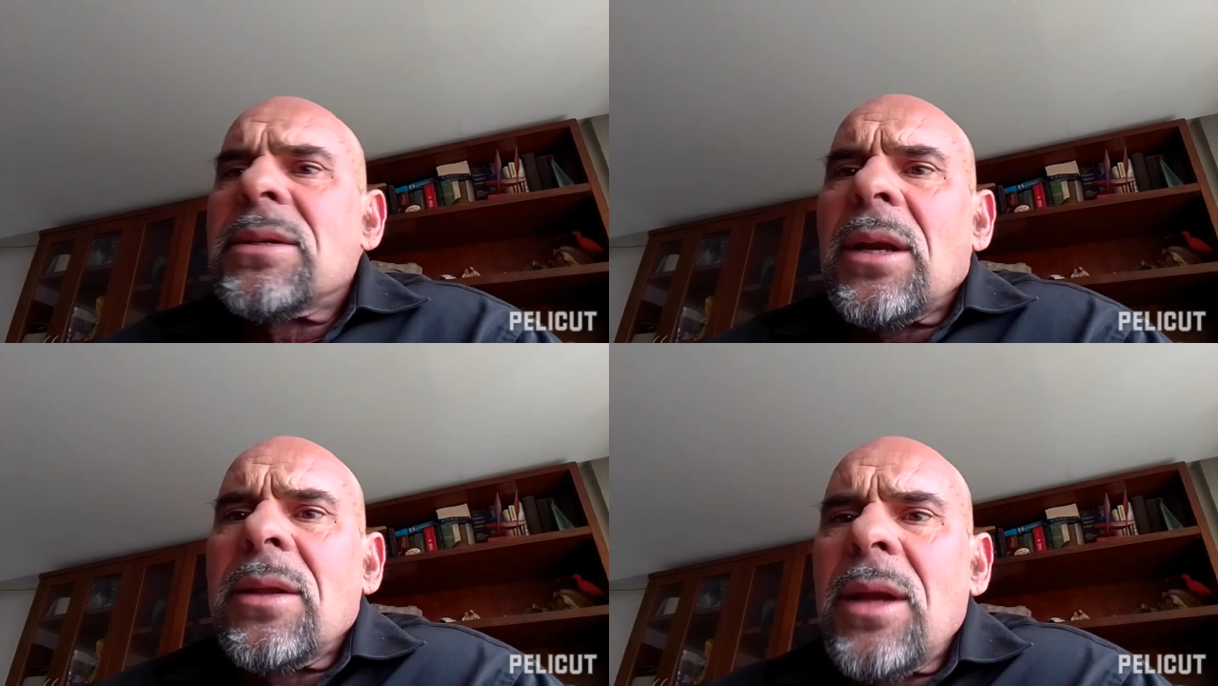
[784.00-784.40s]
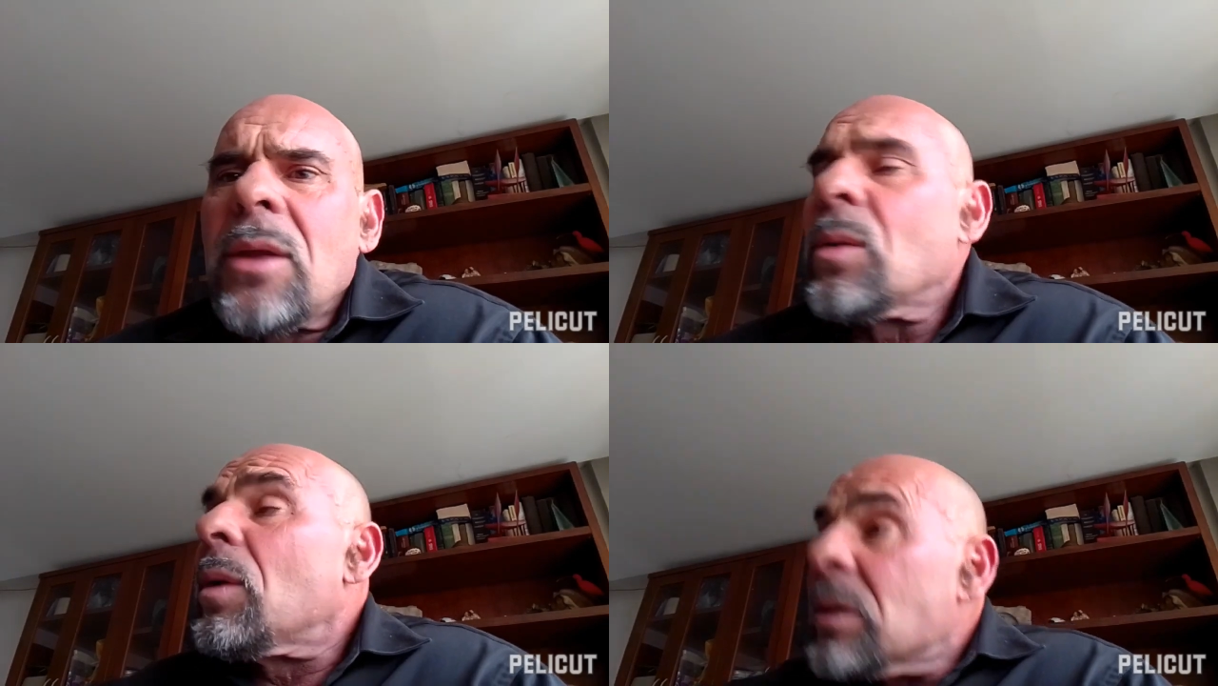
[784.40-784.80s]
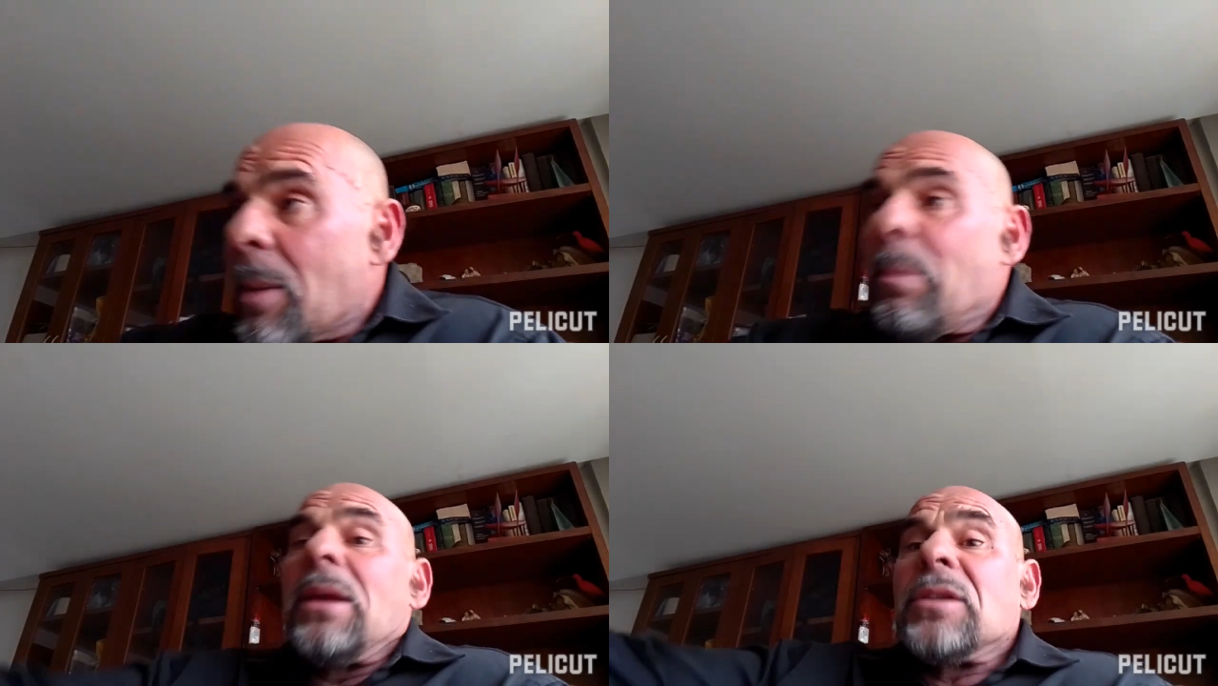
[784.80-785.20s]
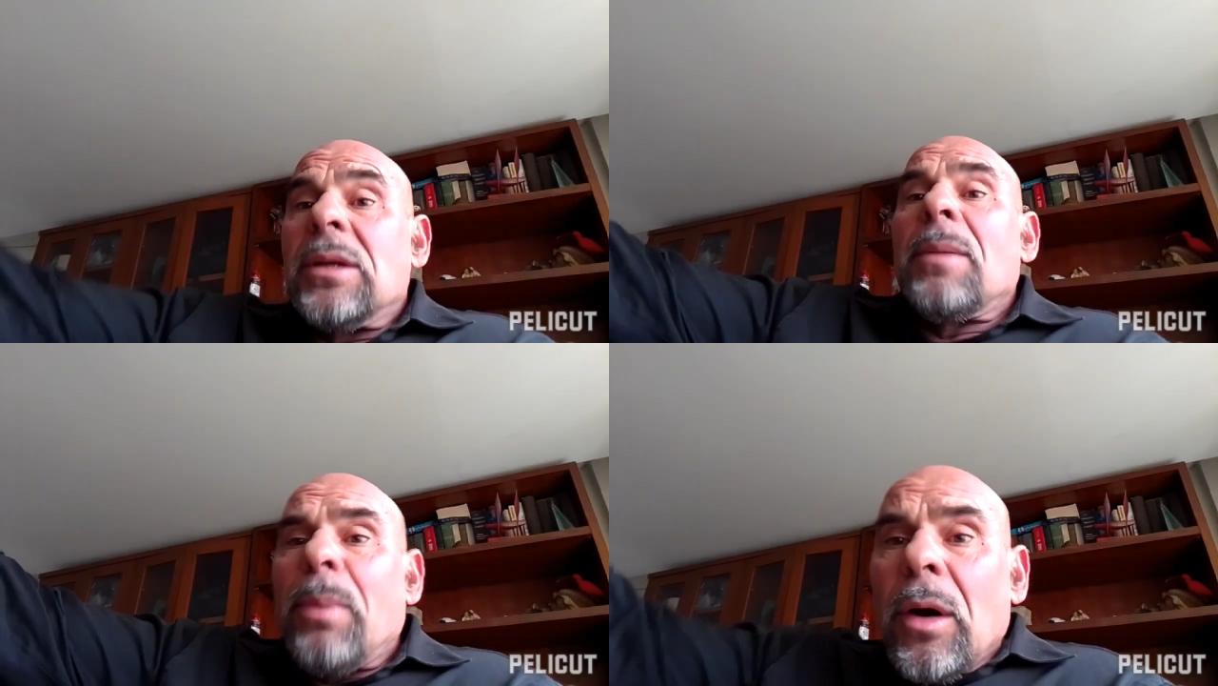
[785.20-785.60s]
instead of the other? Well, it depends
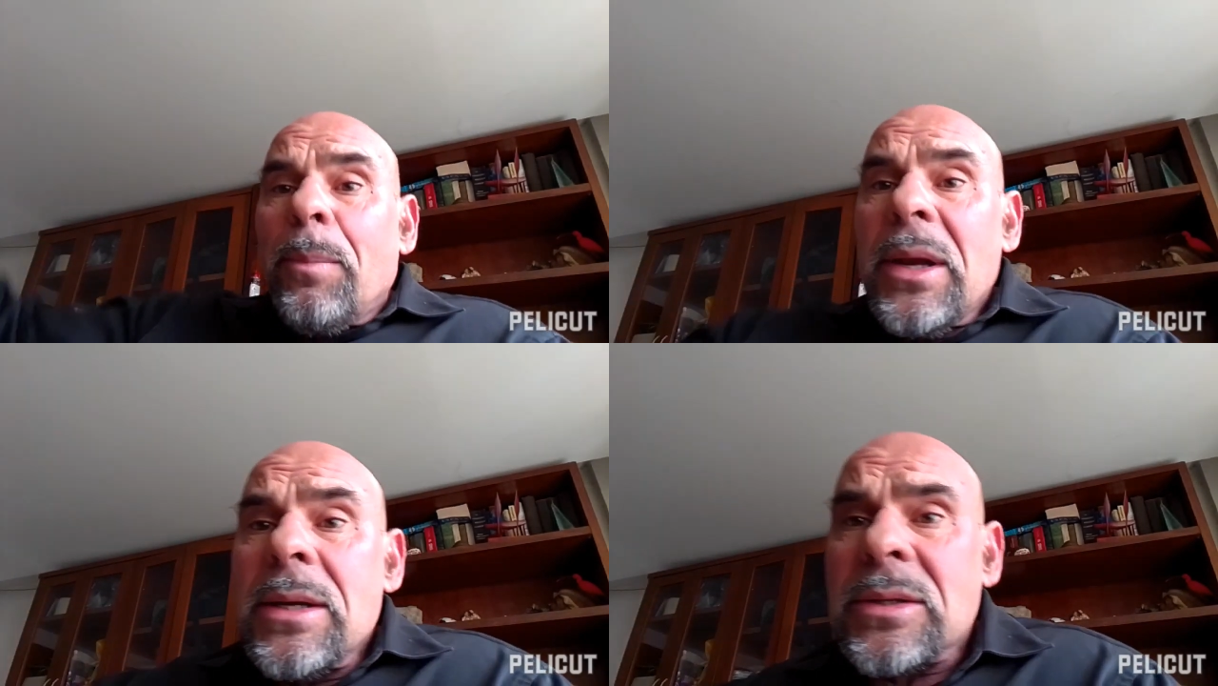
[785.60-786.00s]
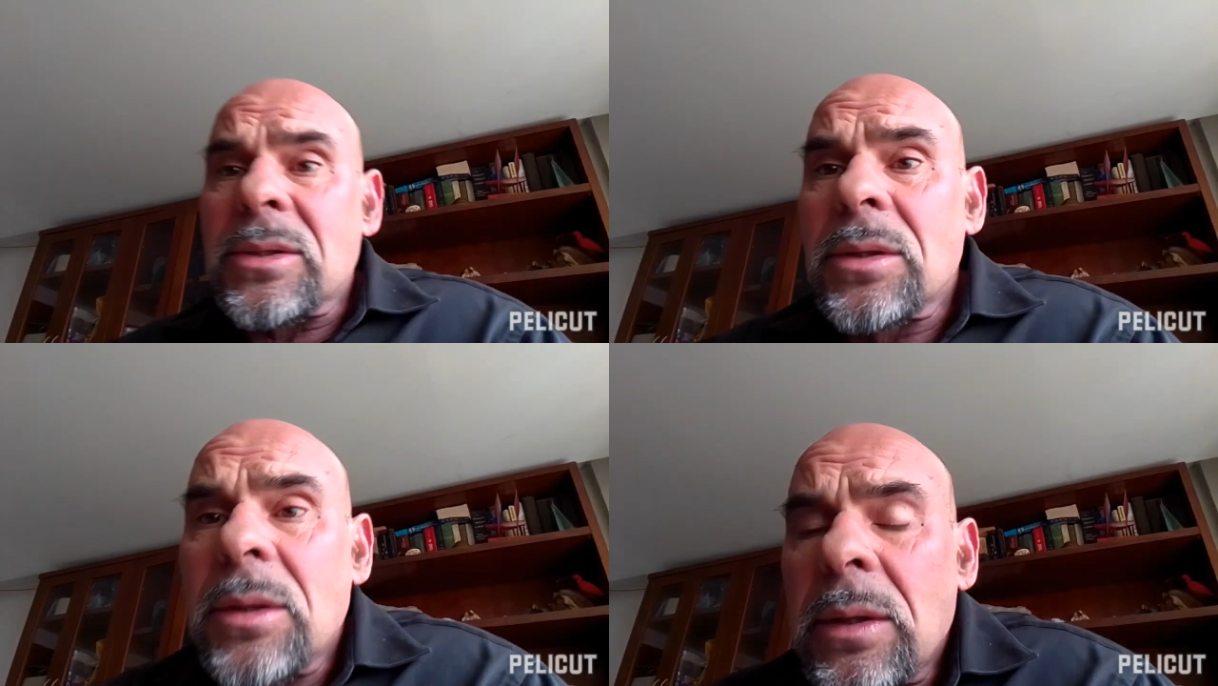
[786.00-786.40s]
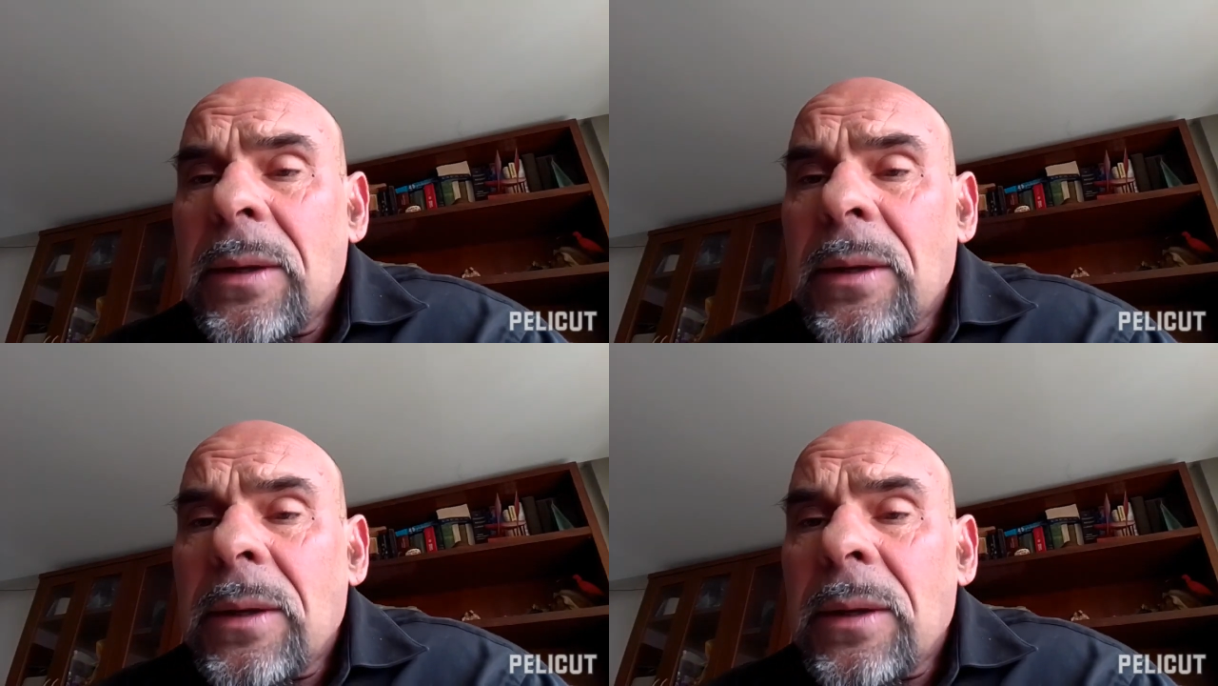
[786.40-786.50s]
on the purpose.